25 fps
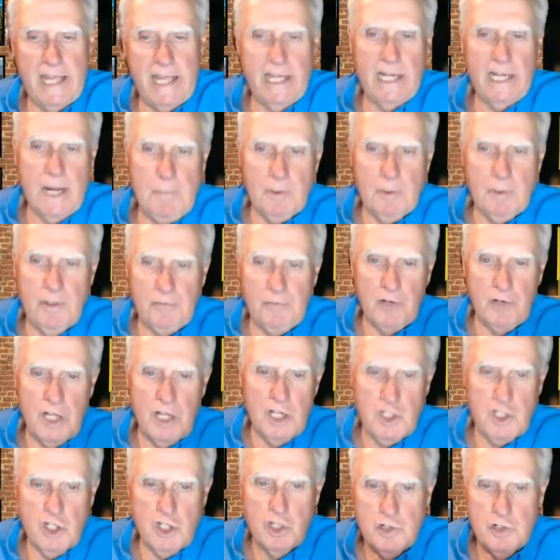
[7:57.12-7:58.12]
you got a couple
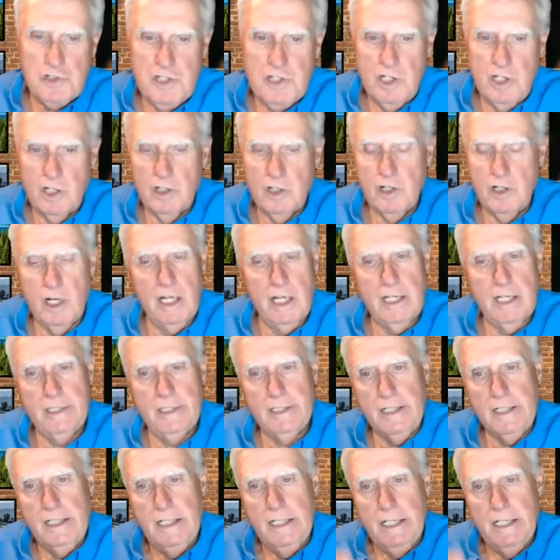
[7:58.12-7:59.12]
different issues here.
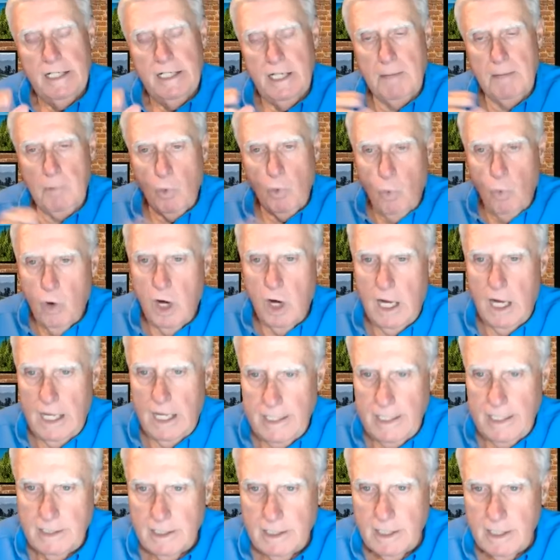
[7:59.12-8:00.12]
Number
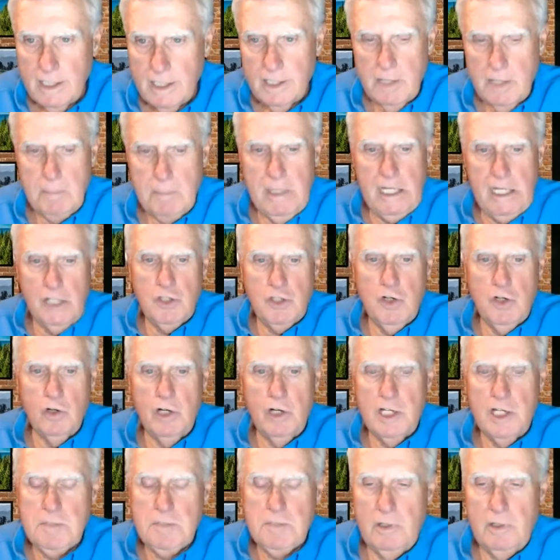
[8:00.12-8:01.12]
one, the MENA Tour has